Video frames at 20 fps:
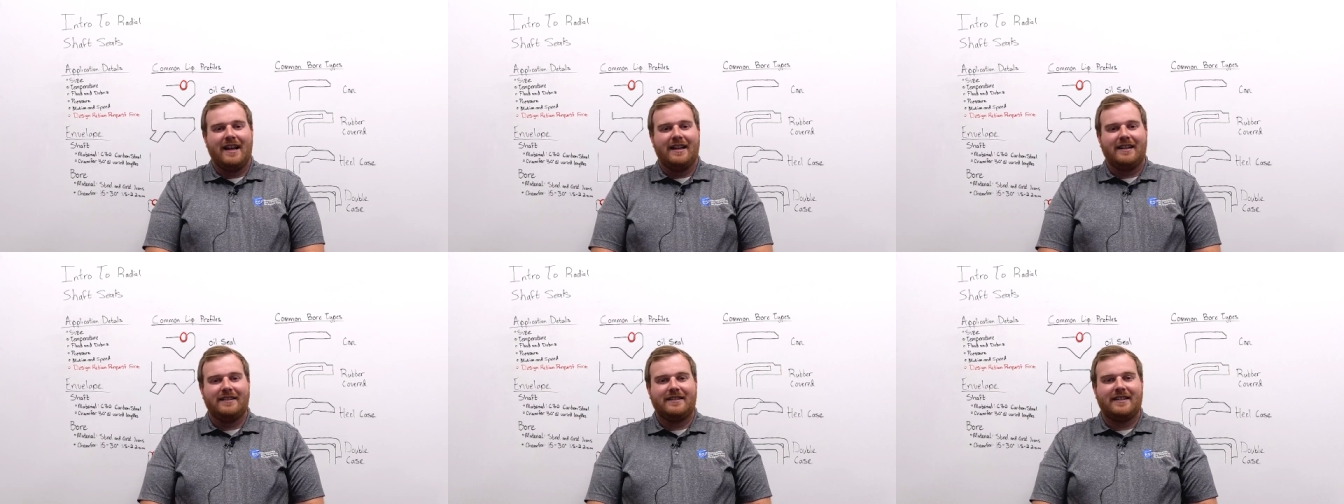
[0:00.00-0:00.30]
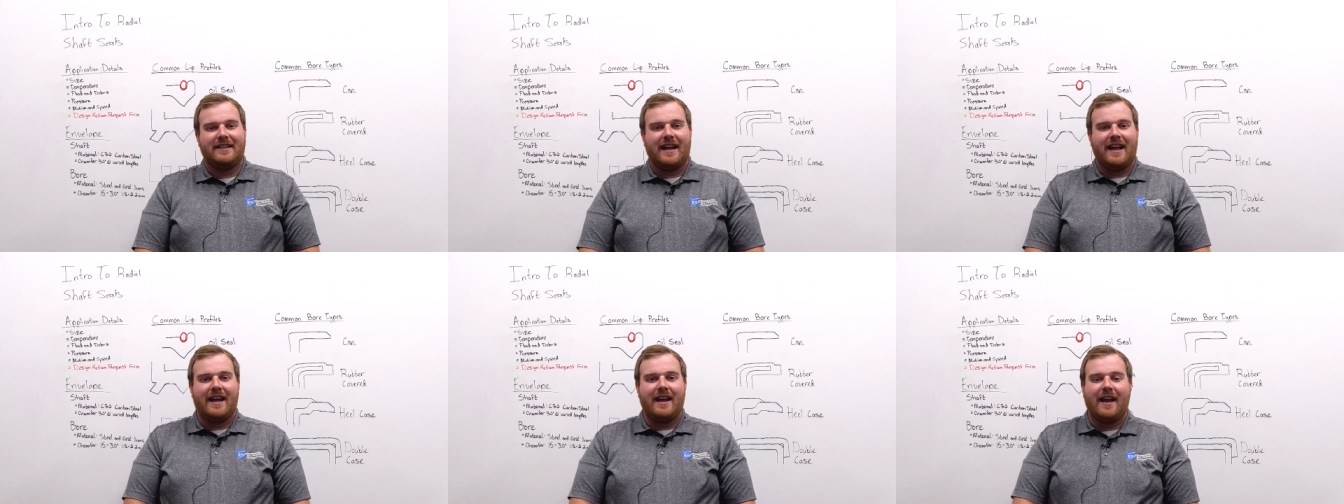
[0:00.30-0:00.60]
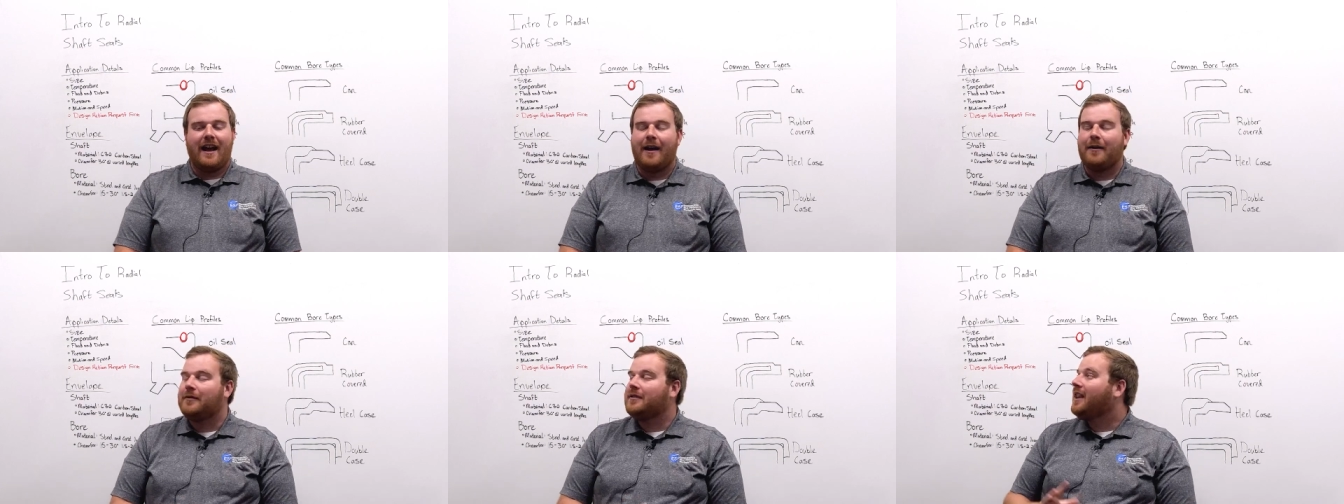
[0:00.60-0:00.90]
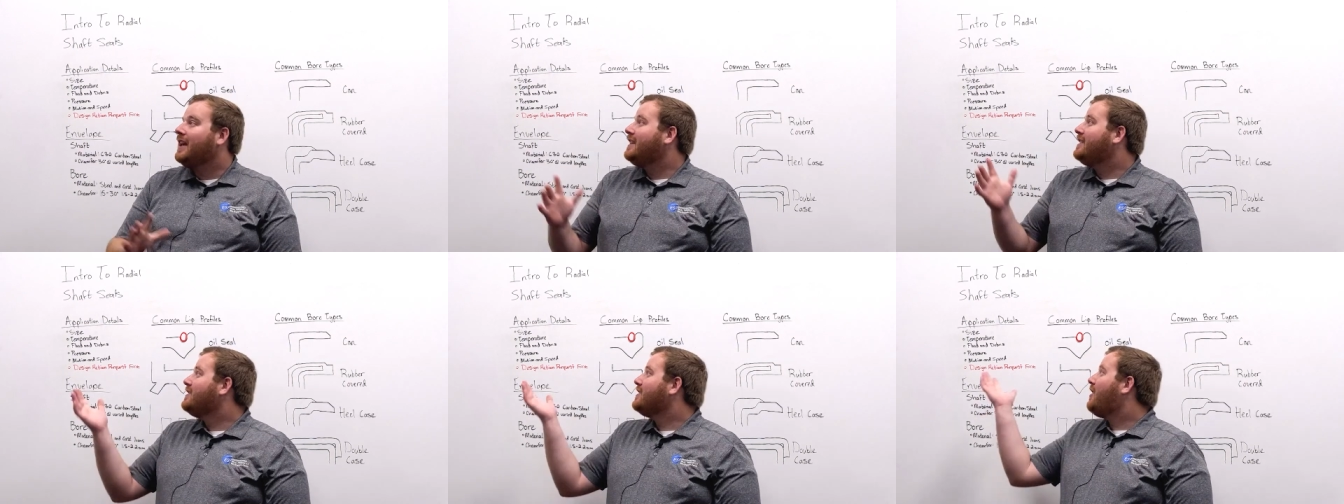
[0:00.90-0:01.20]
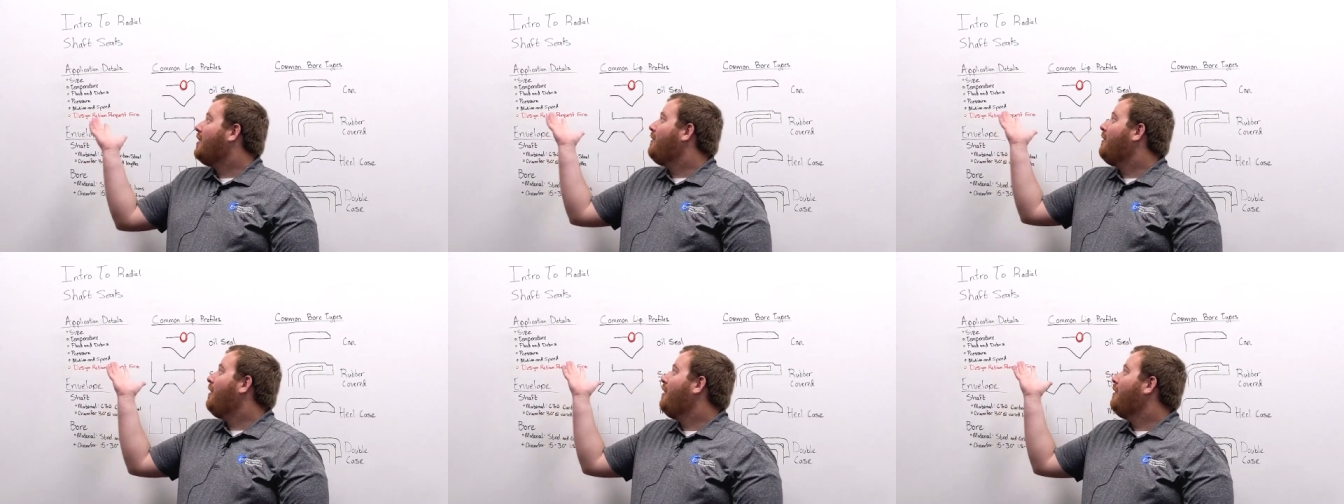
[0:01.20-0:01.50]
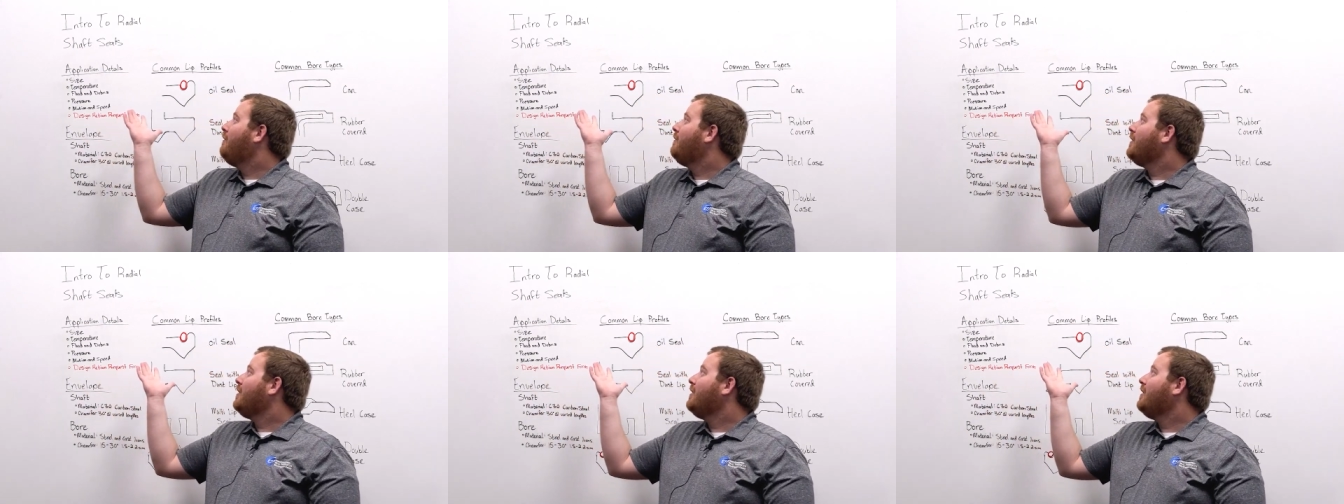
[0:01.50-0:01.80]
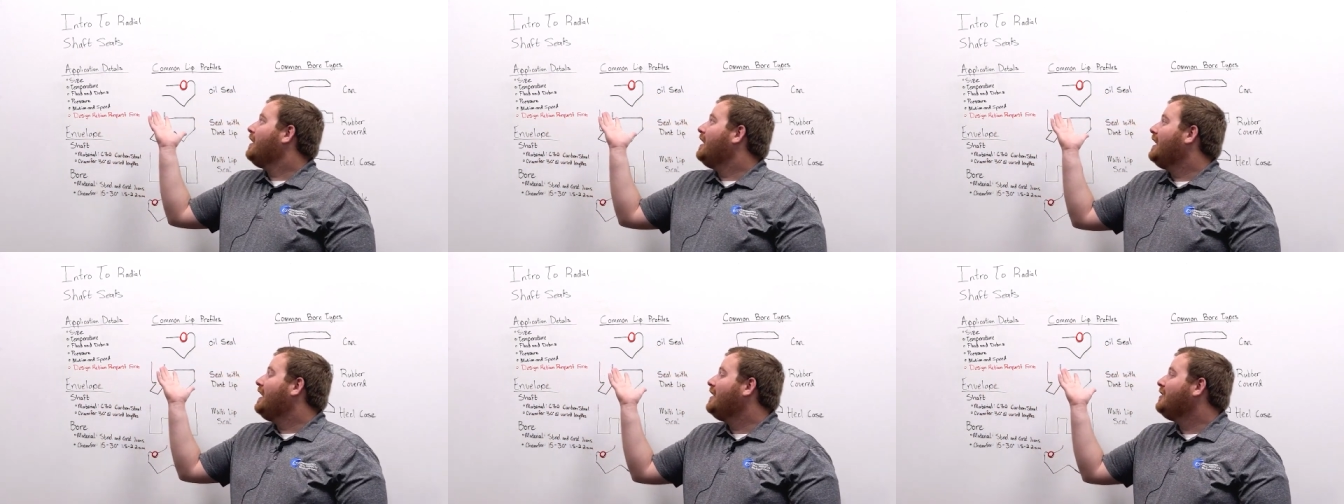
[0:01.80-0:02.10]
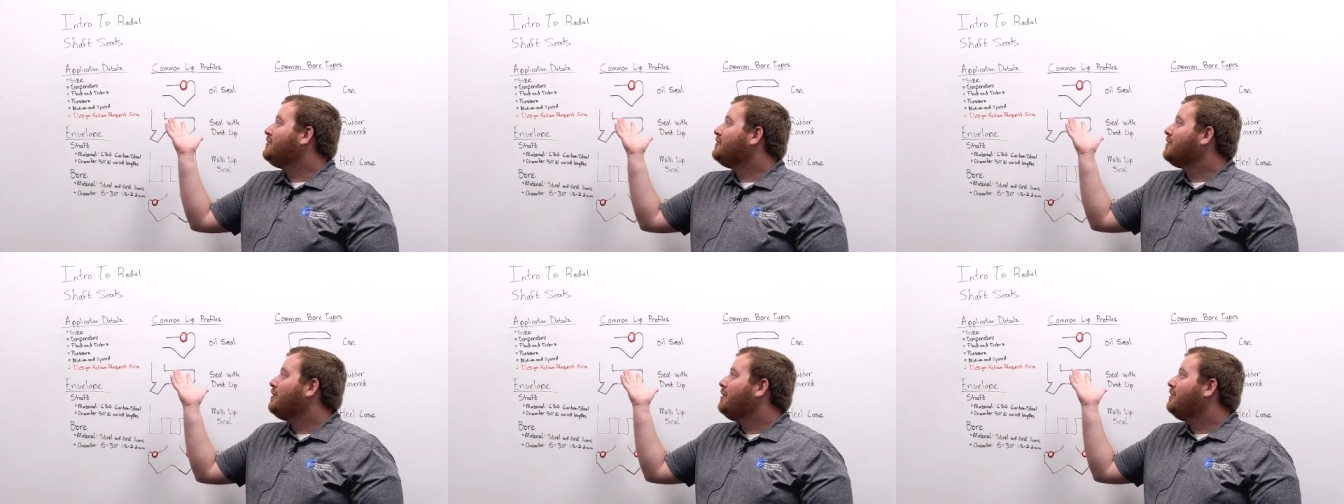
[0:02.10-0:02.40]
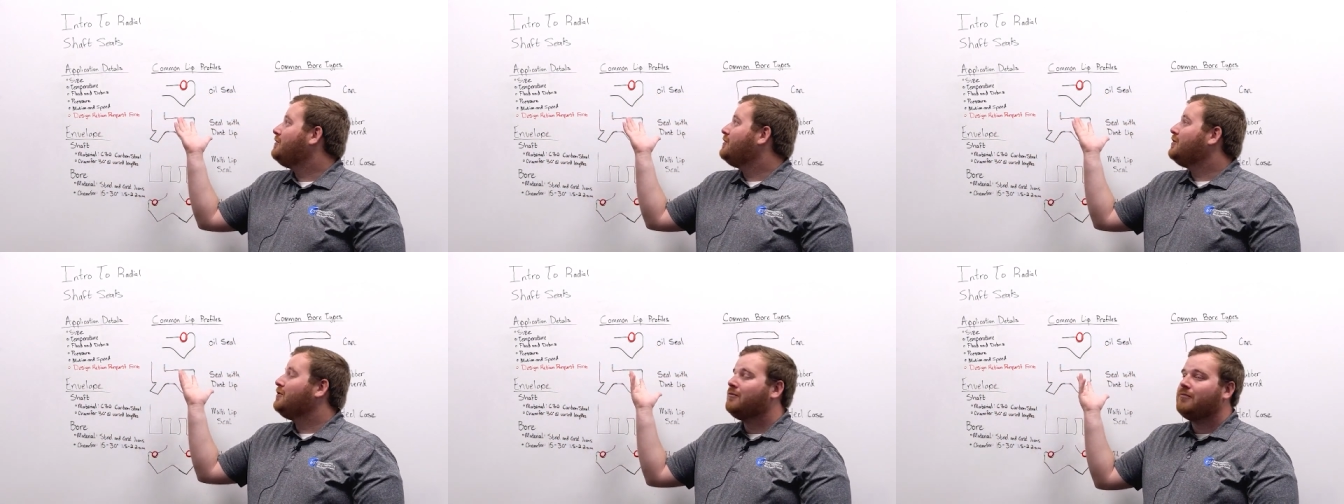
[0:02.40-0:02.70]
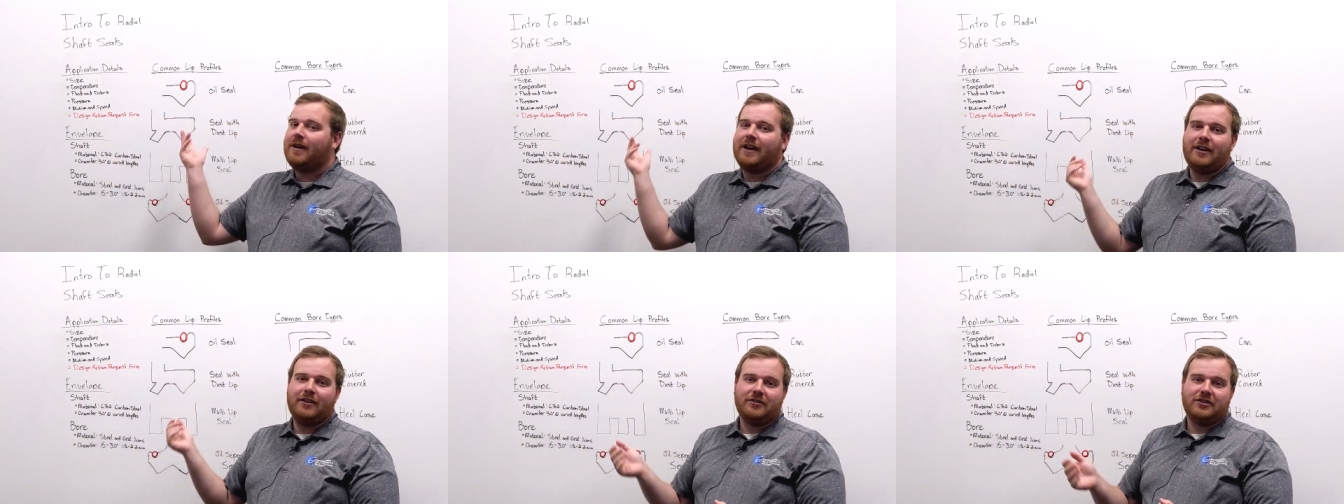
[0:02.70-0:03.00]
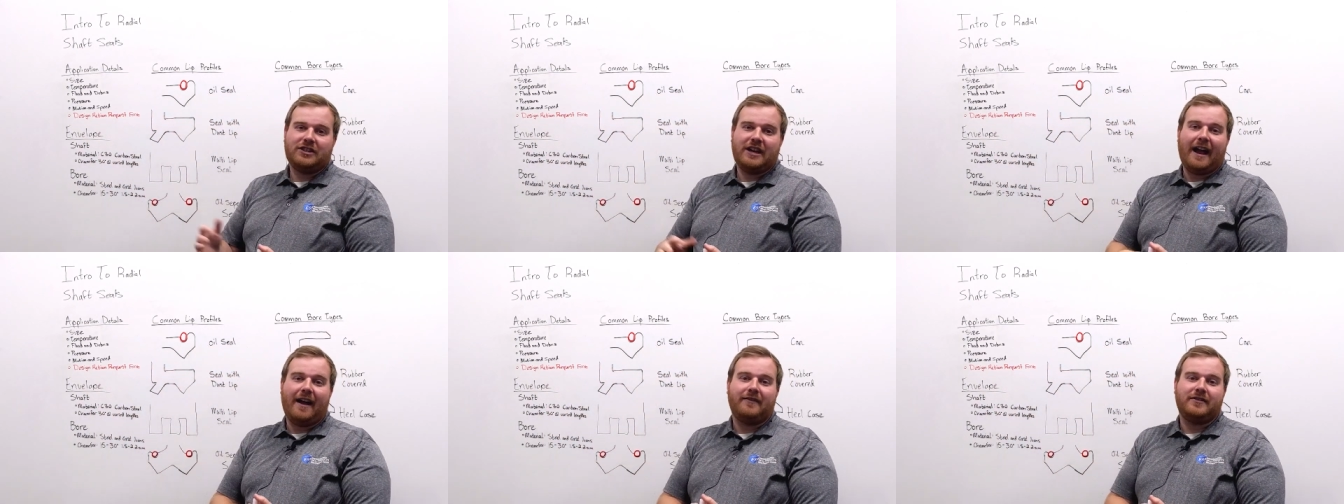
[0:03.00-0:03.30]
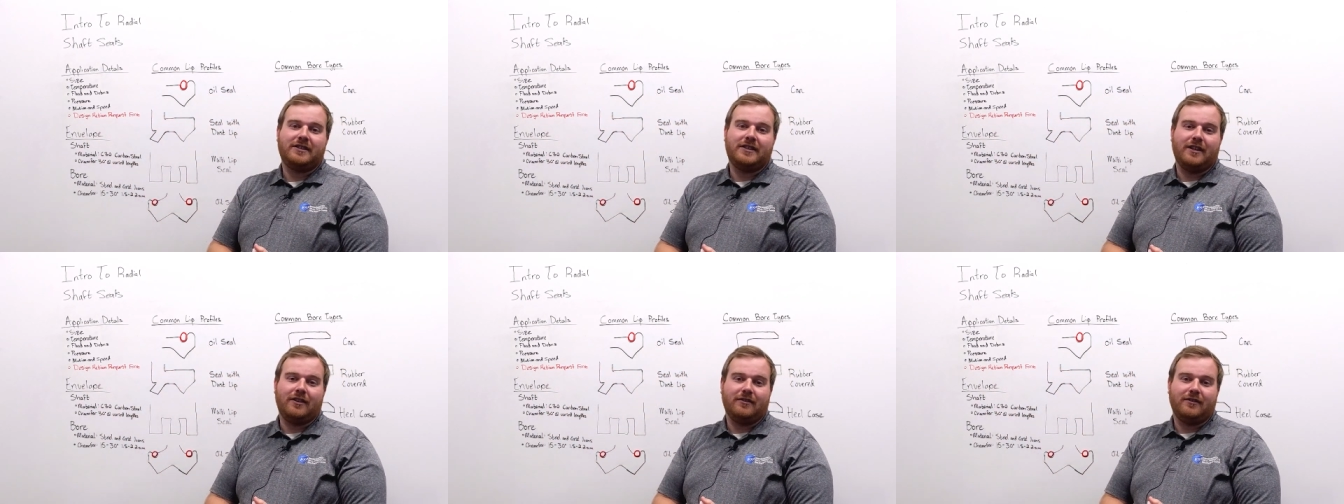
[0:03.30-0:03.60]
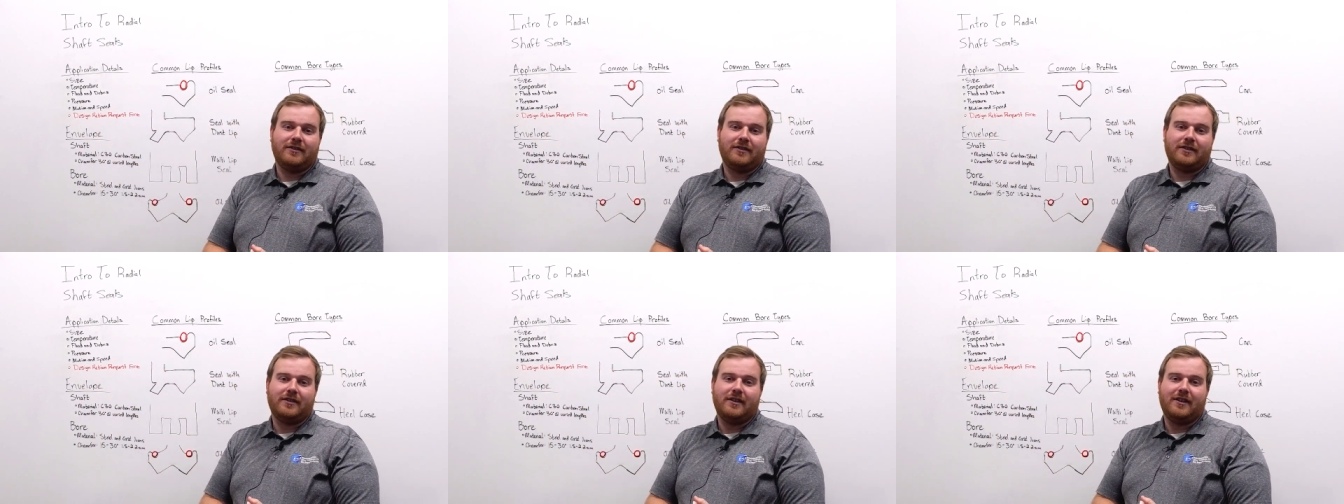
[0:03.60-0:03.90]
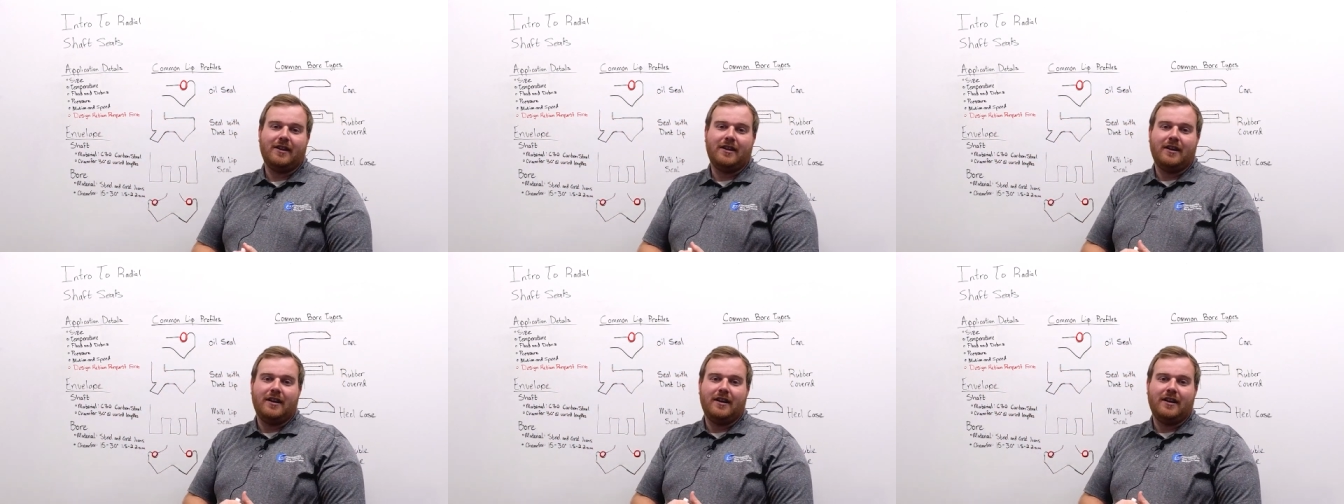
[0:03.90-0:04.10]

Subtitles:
And today I would like to go over an intro to radial shaft seals.